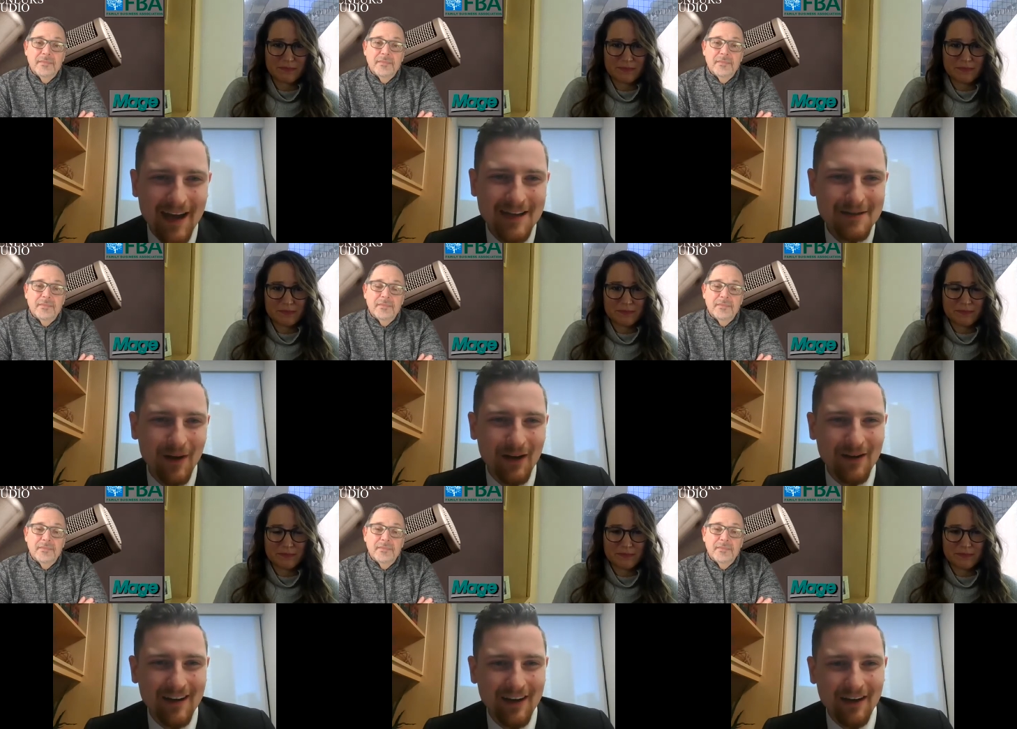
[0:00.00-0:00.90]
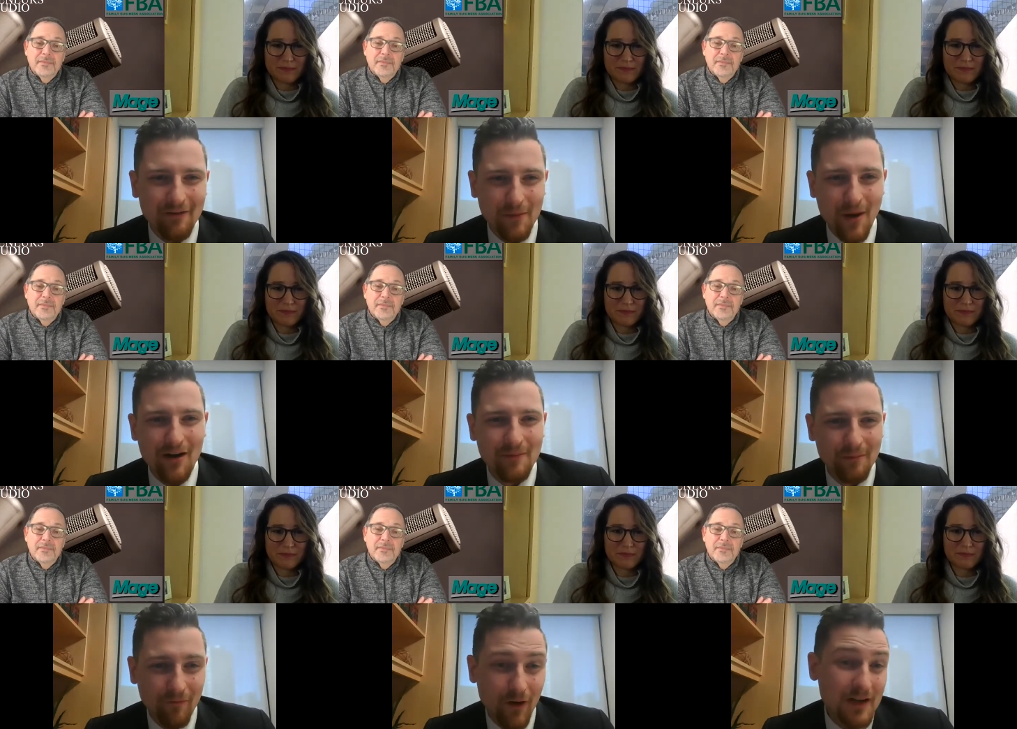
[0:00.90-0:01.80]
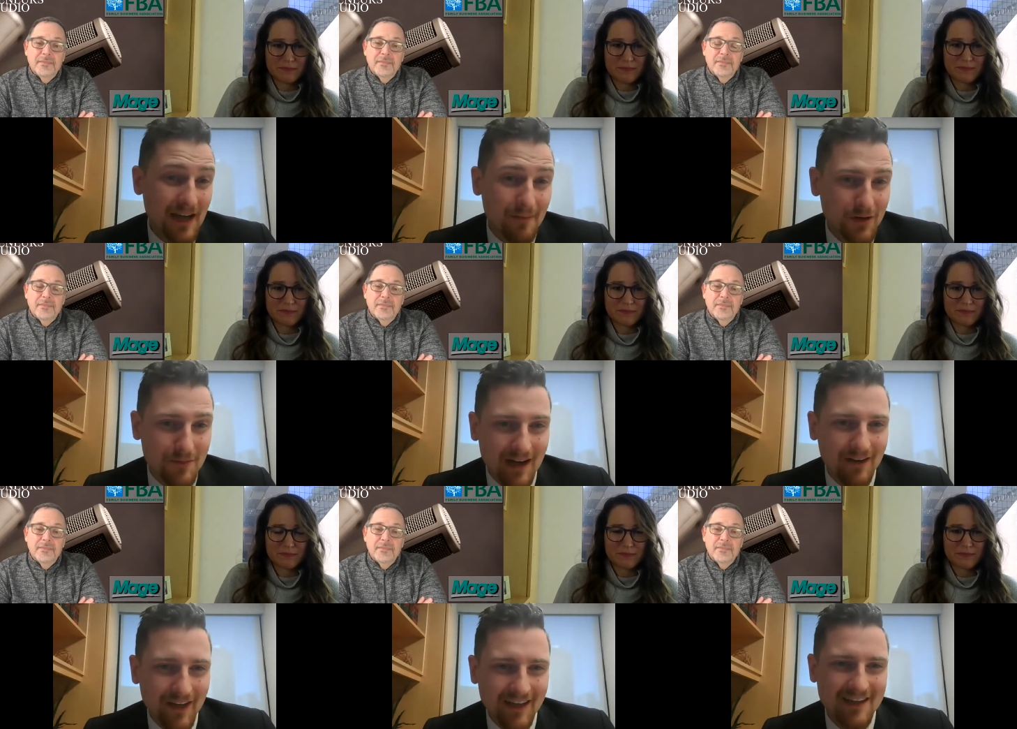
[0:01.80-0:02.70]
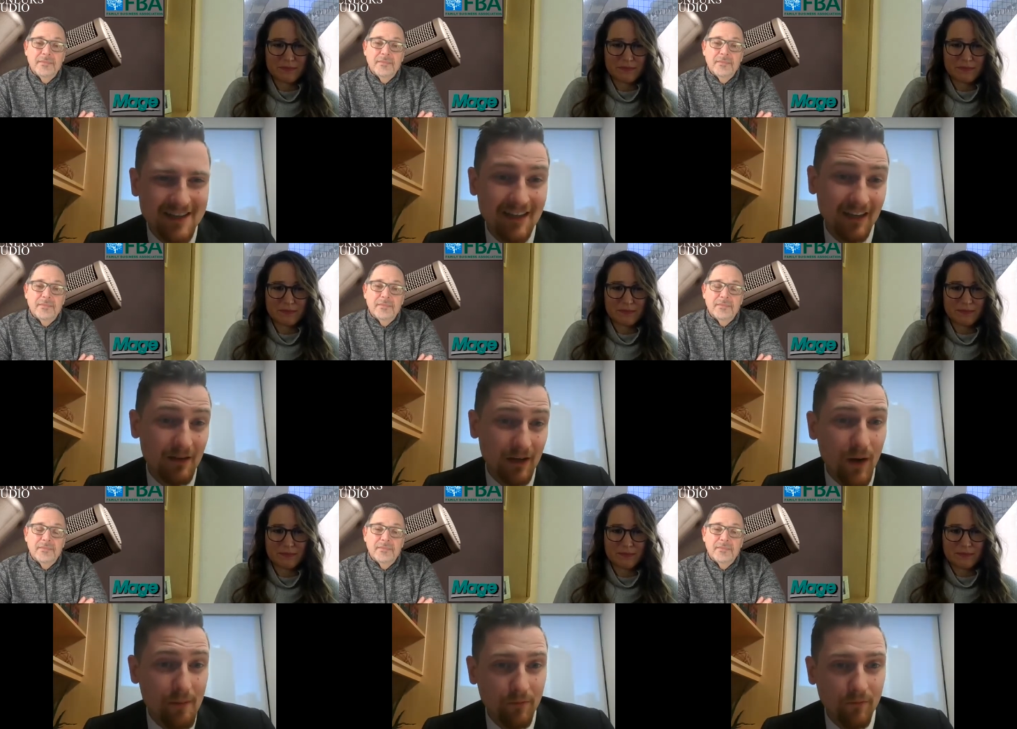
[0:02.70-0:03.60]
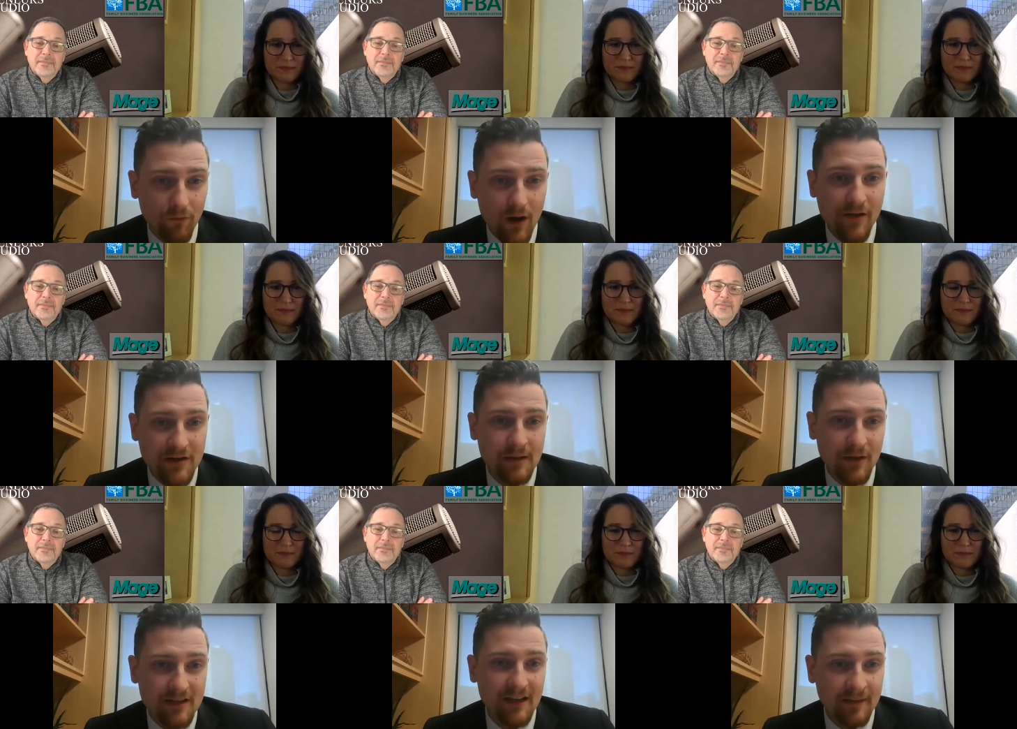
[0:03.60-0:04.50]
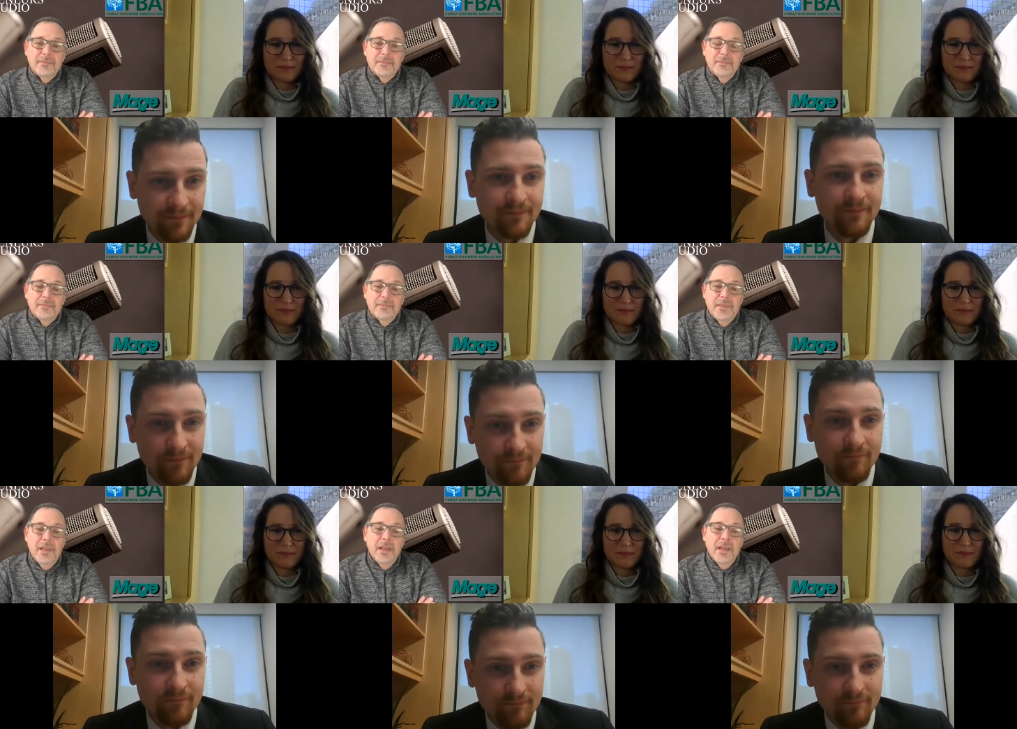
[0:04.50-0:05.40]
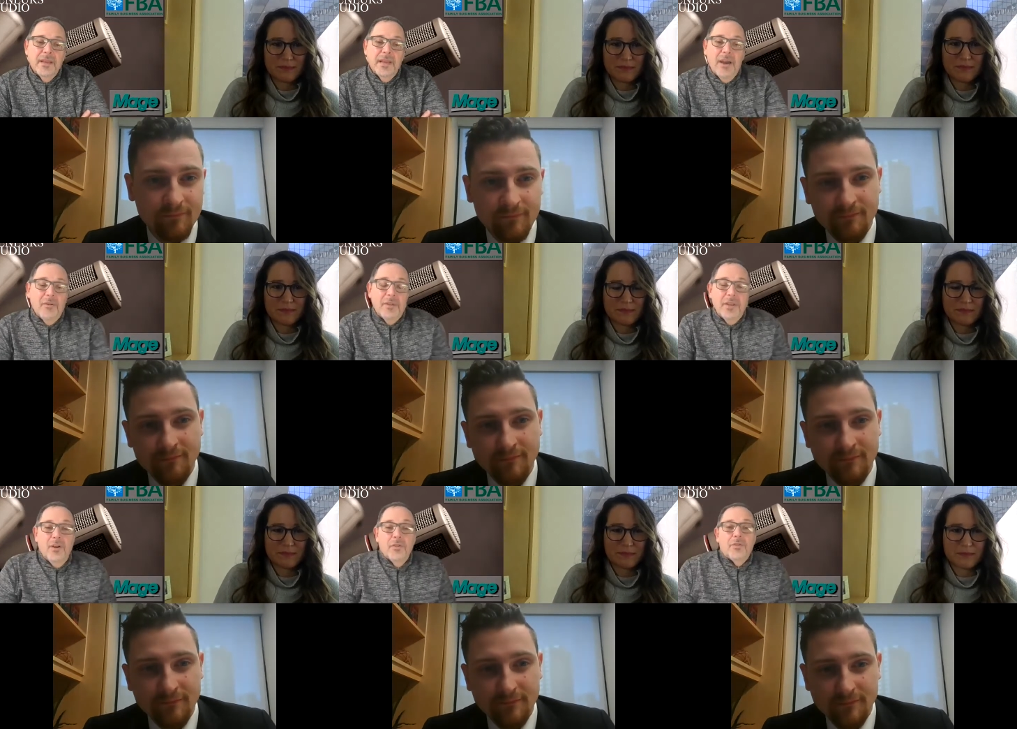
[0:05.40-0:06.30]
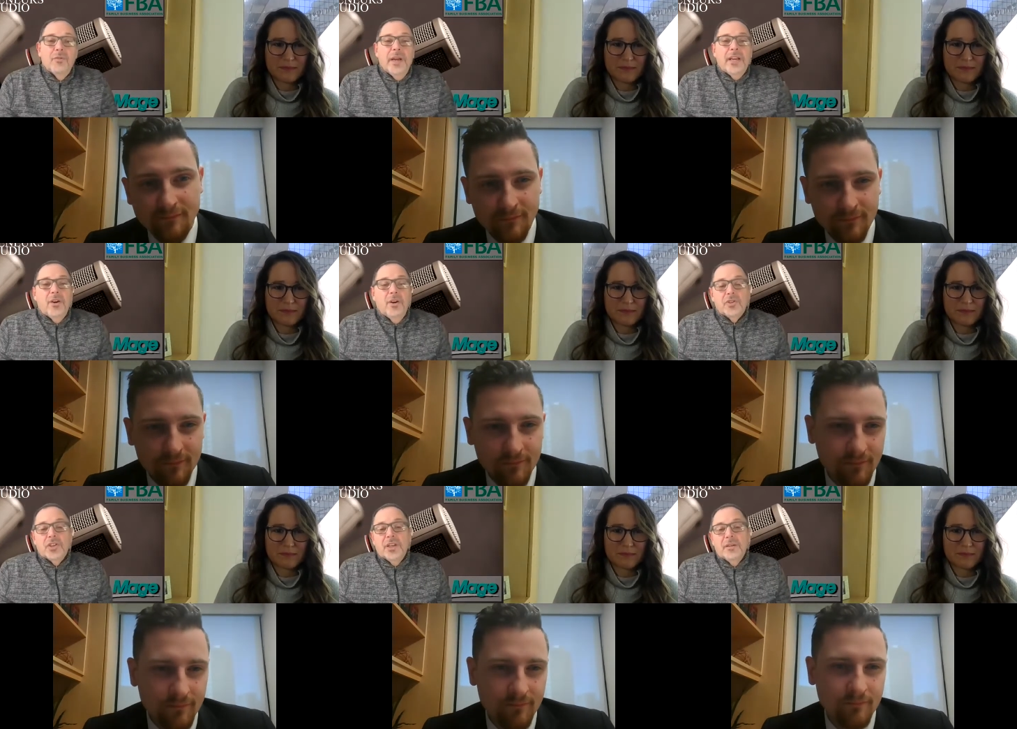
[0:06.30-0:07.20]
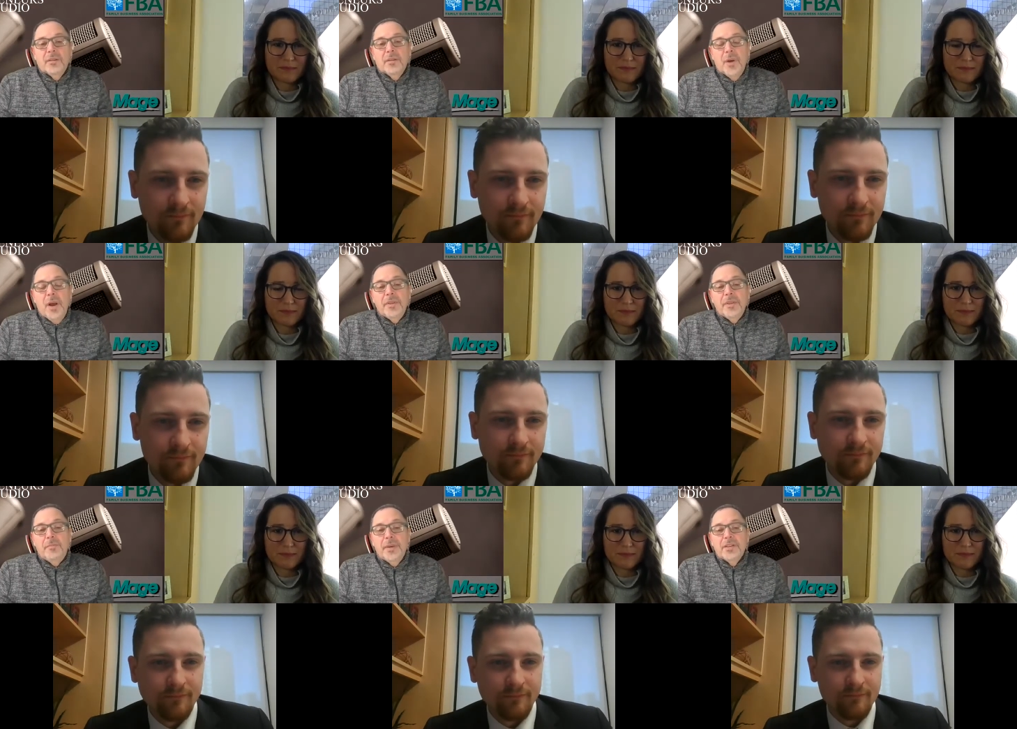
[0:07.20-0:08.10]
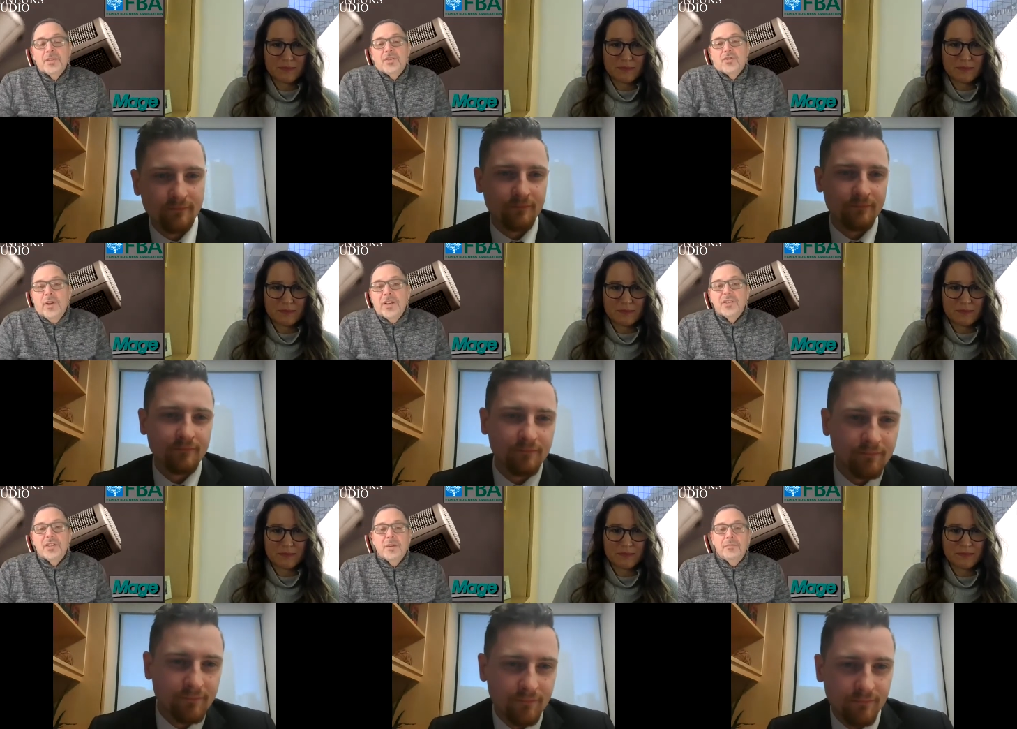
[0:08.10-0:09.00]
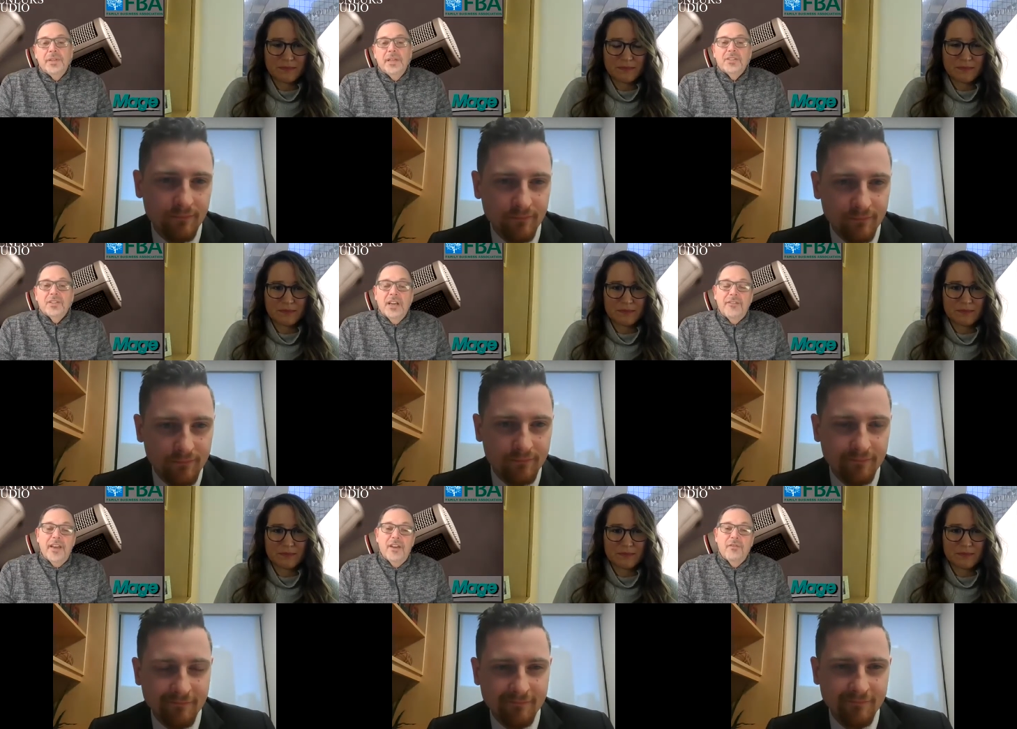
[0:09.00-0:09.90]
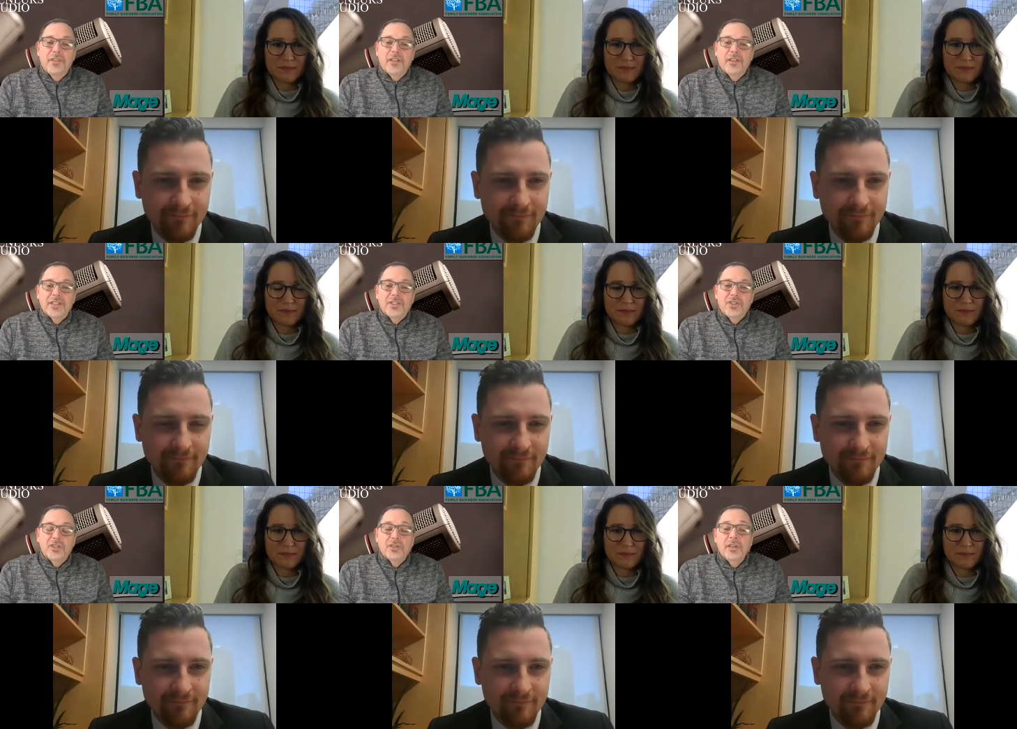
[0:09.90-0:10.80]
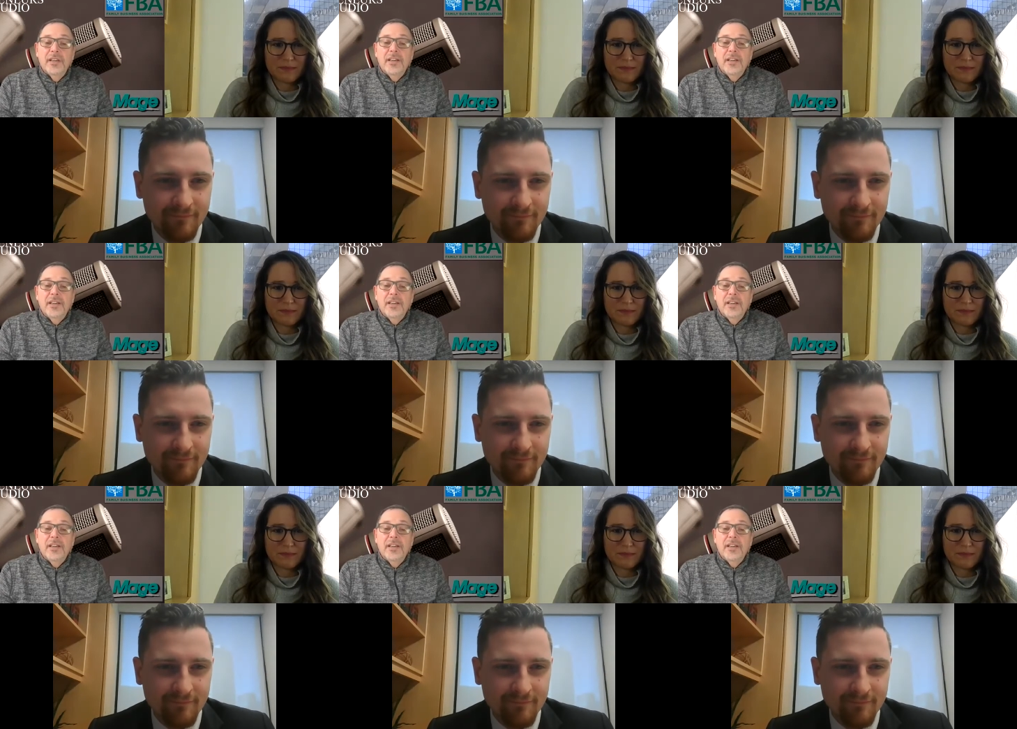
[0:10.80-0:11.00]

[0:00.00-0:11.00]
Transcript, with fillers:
Speaker 1: end, but uh, from our front end perspective, at least, it, it went rather seamlessly.
Speaker 2: Now, you know, through my coaching, probably the biggest stress and complaints I've had over the last year